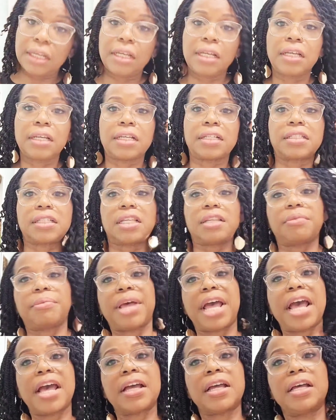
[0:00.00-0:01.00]
can see the
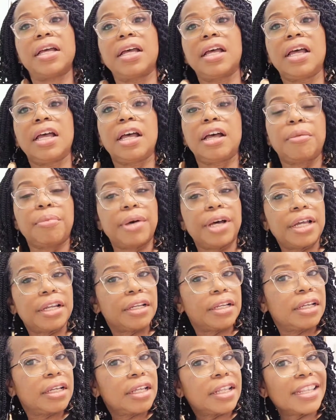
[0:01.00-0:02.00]
back. But
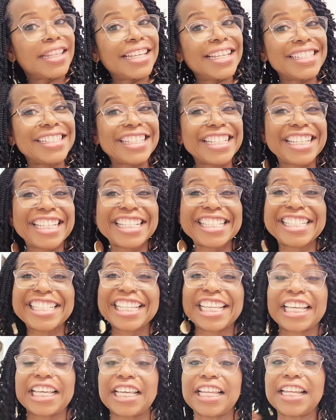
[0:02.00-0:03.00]
this is
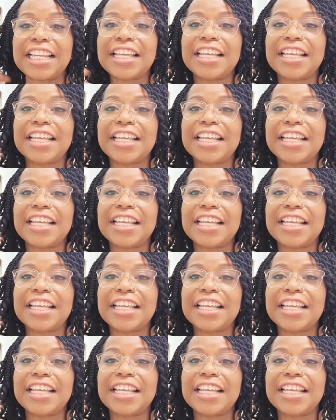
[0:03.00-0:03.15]
it.